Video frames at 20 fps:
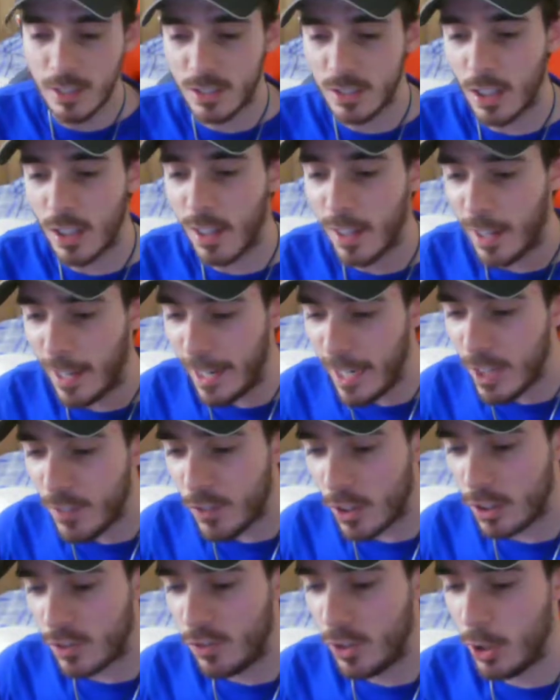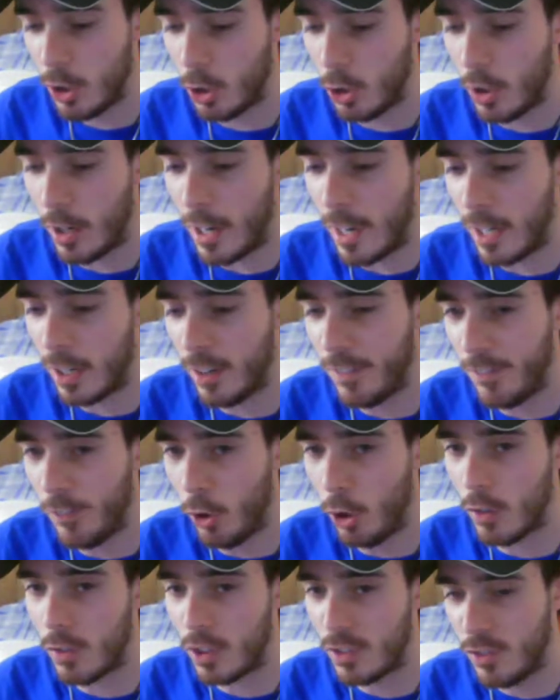liked this video and
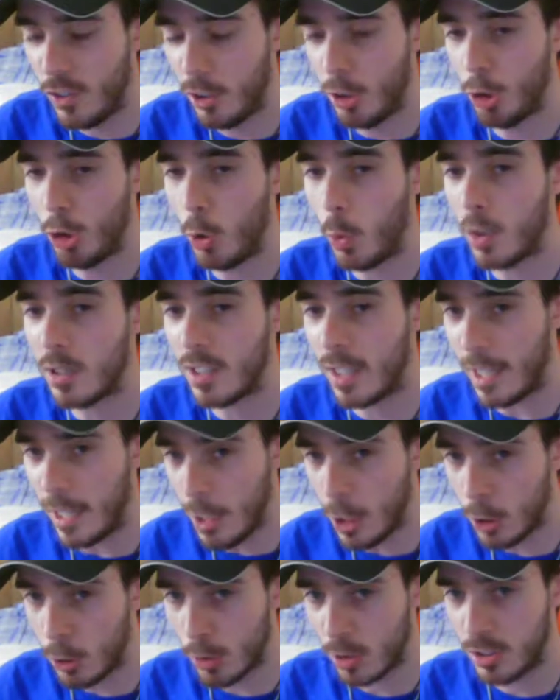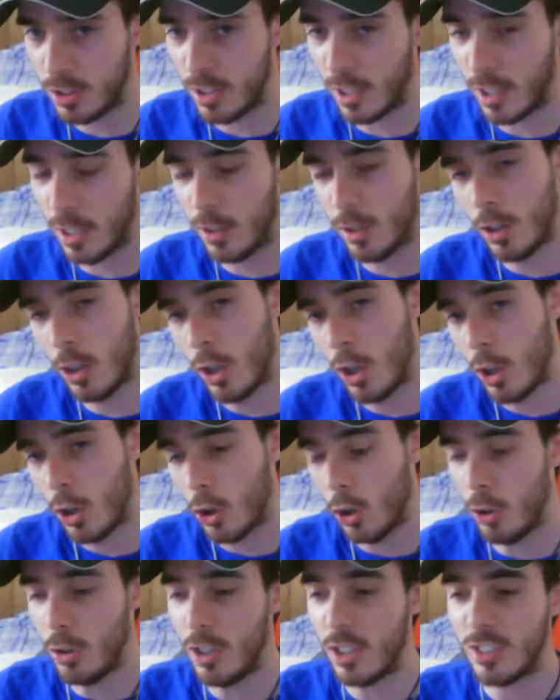thought this video was interesting and
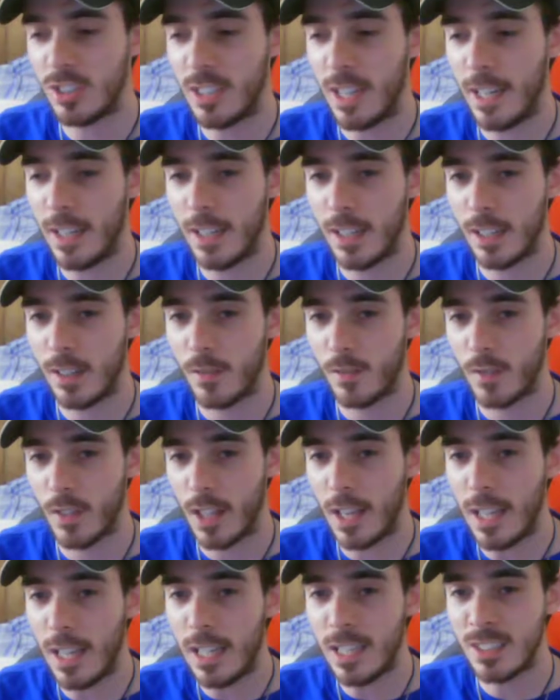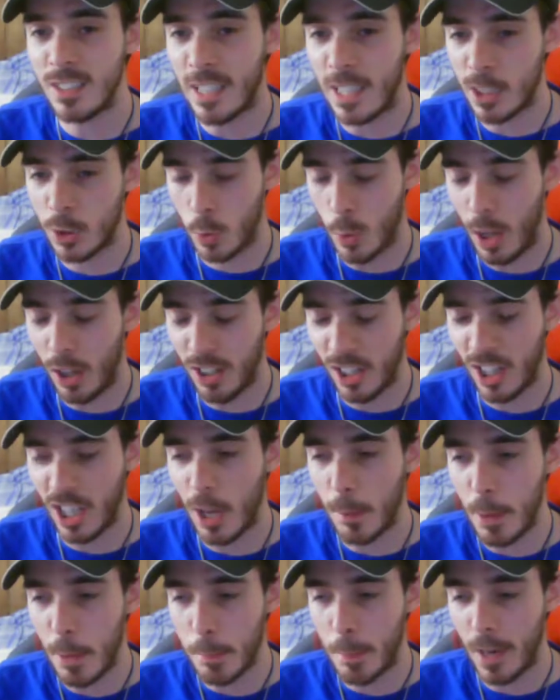understand asexuality
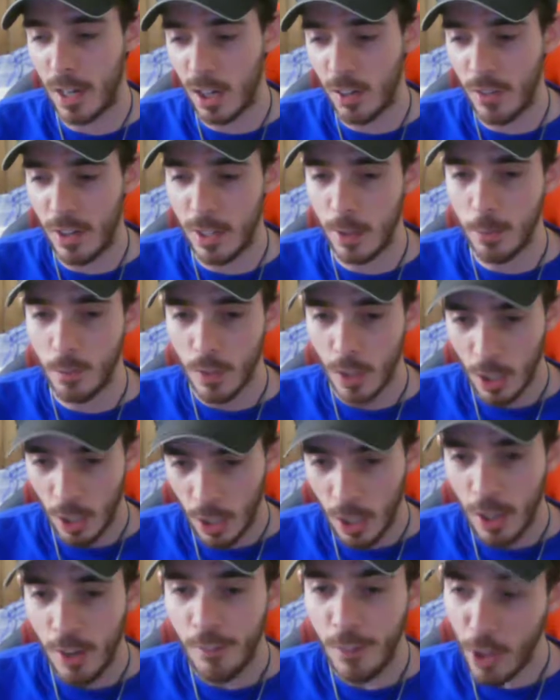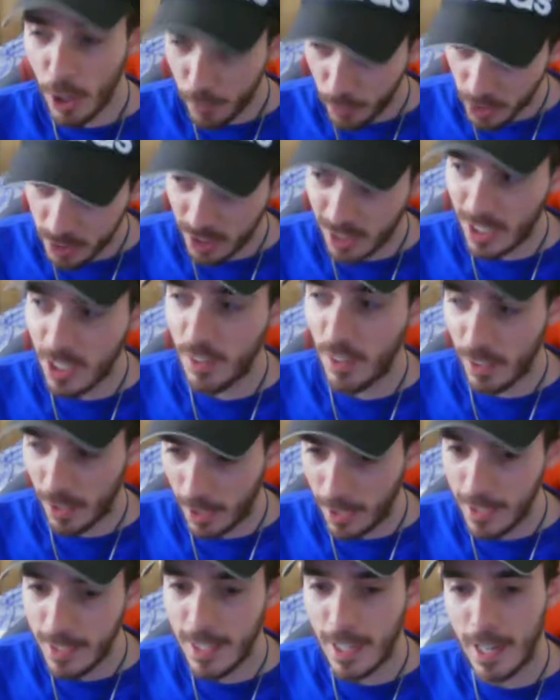a bit better, then feel free to leave a
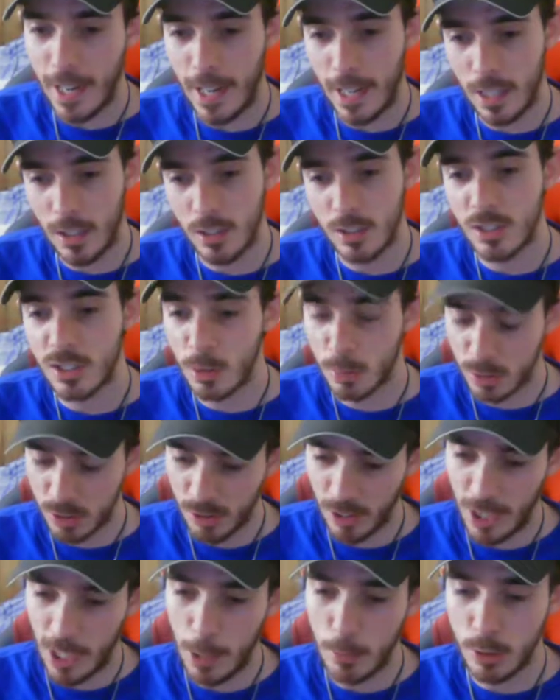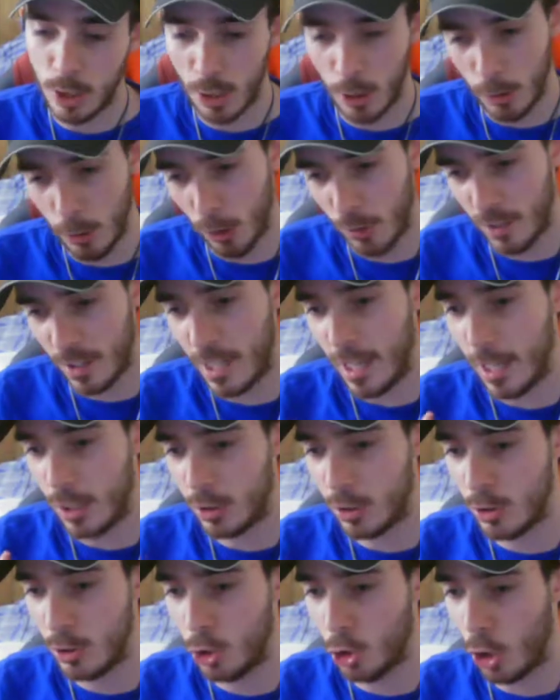like and subscribe, turn on
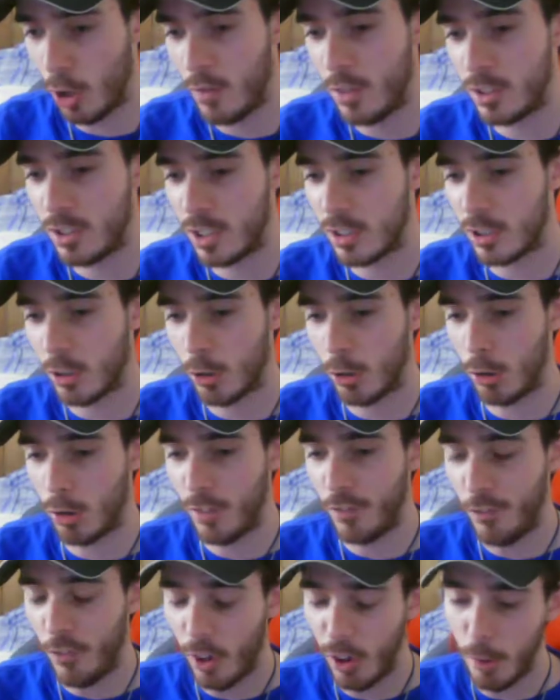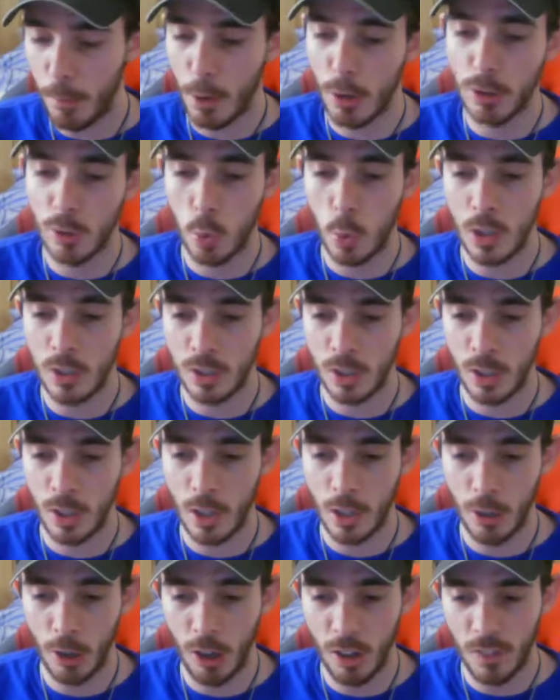notifications, join the Discord, follow me on Twitter
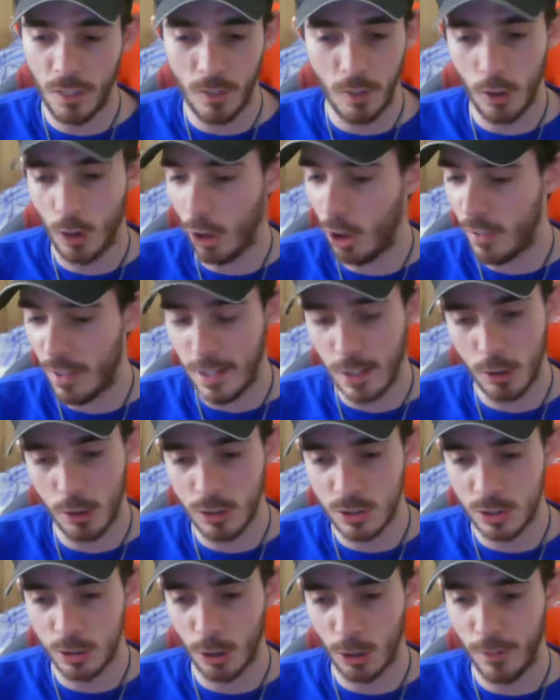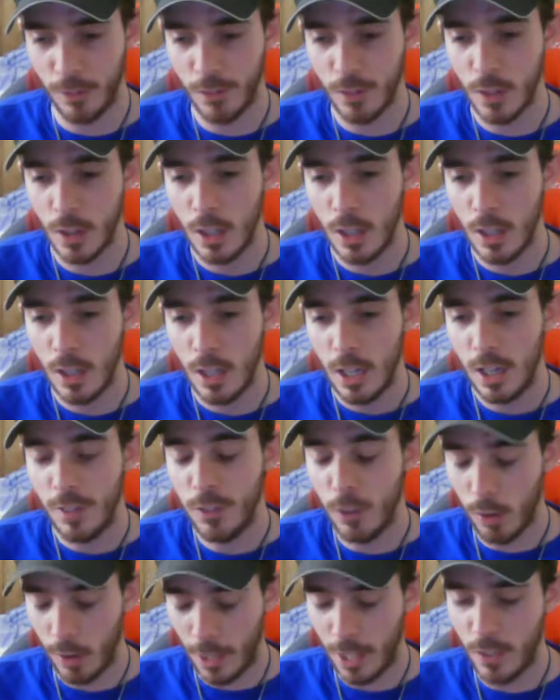and all that good stuff if
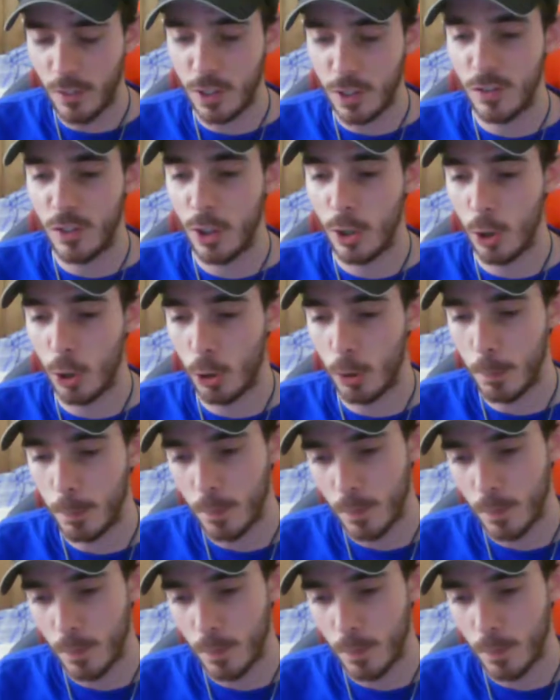you like this video.